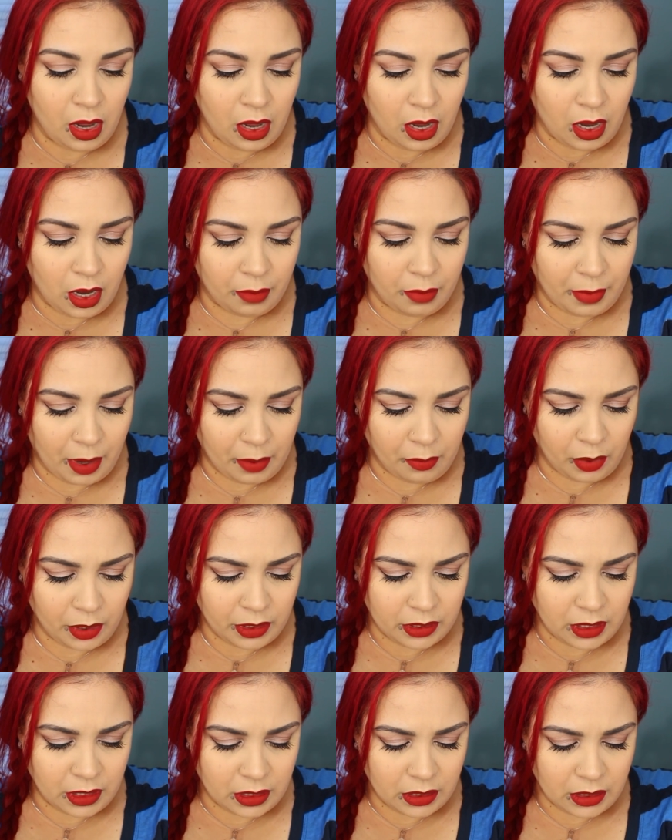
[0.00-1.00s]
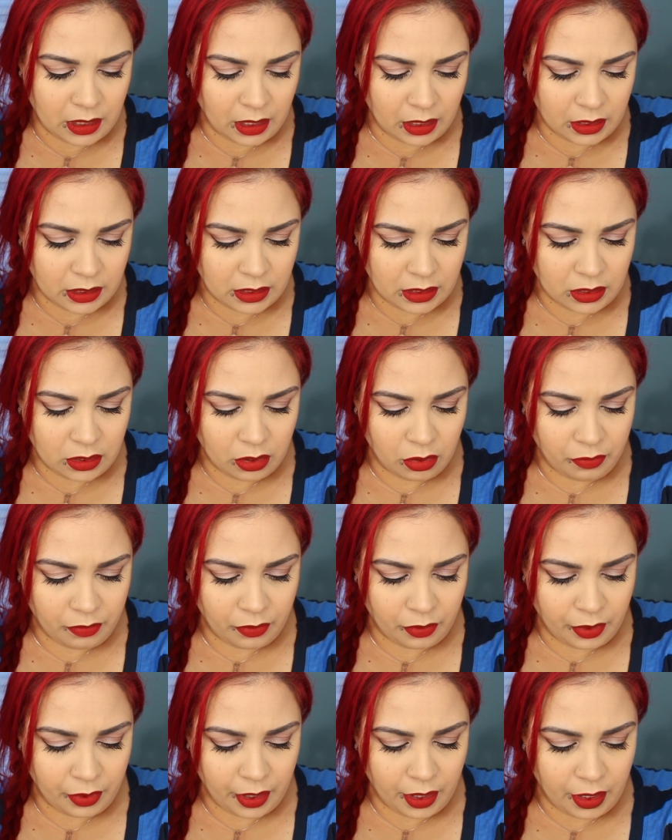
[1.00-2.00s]
Um, I wanna say it's like a
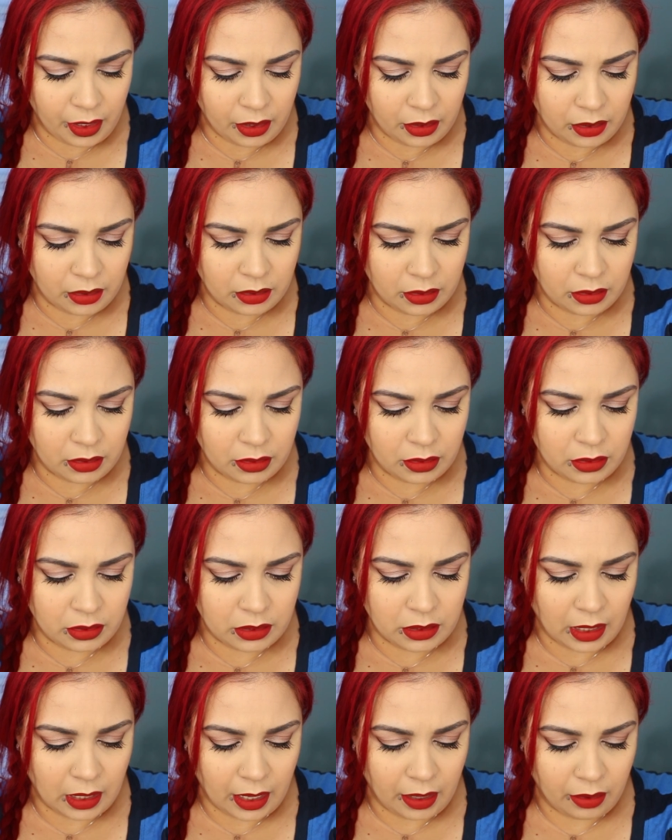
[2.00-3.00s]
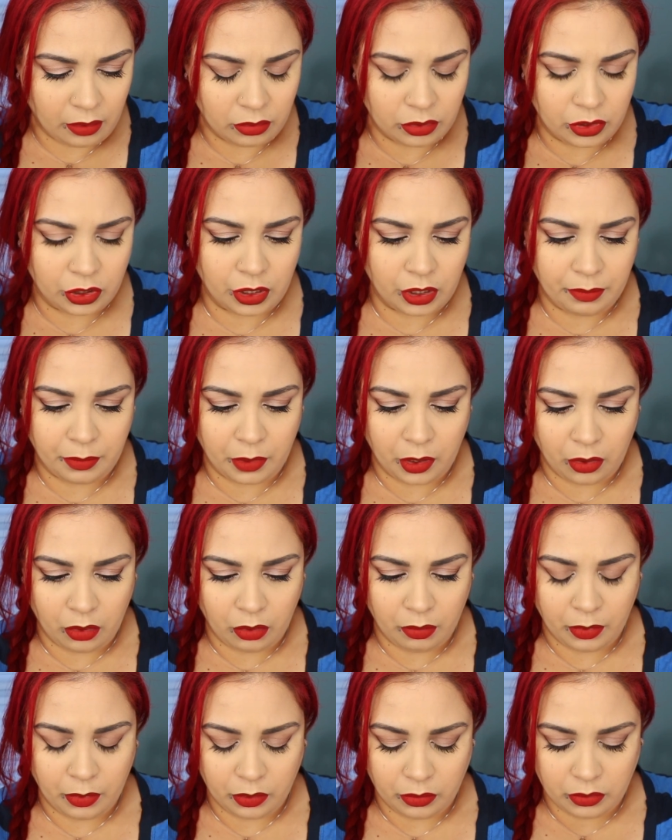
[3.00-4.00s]
silvery style shimmer
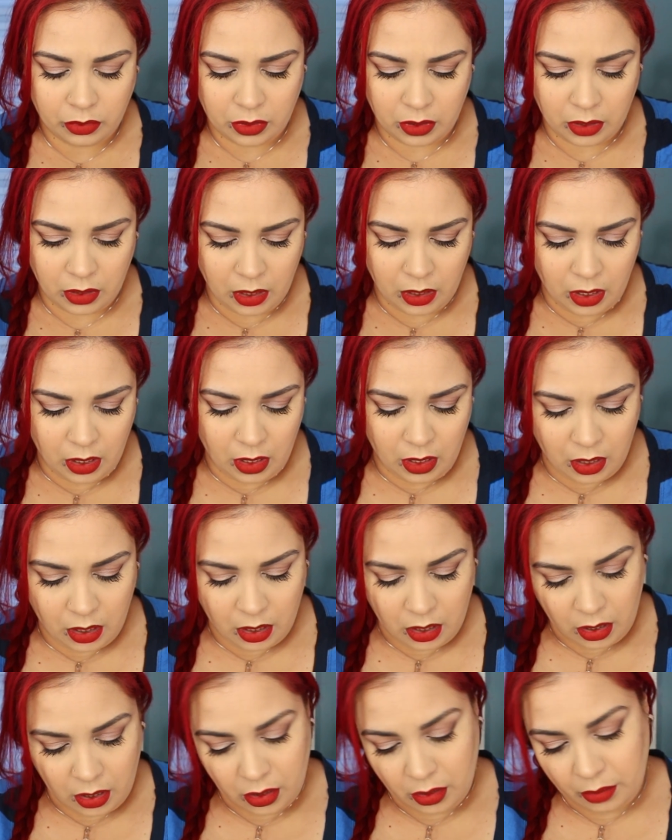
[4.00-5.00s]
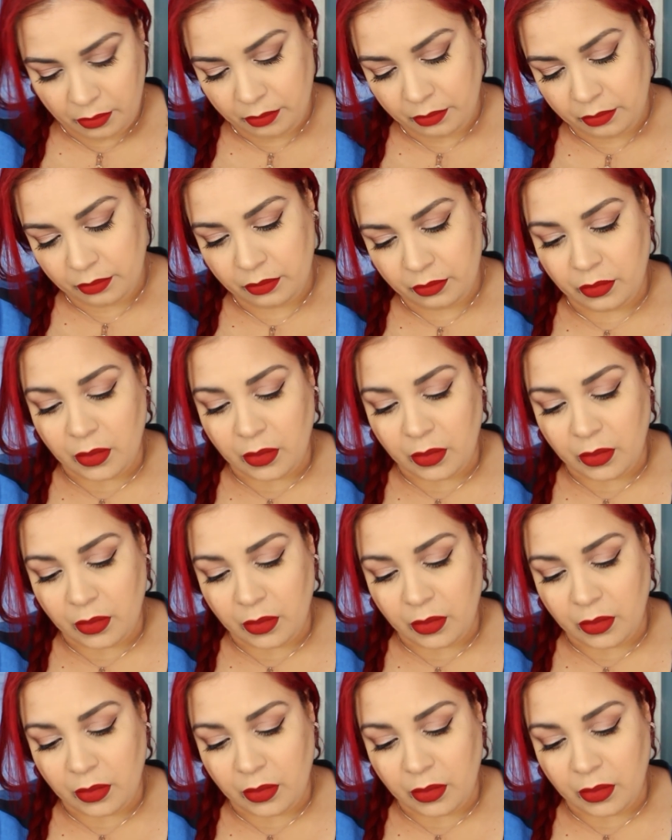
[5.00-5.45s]
almost. um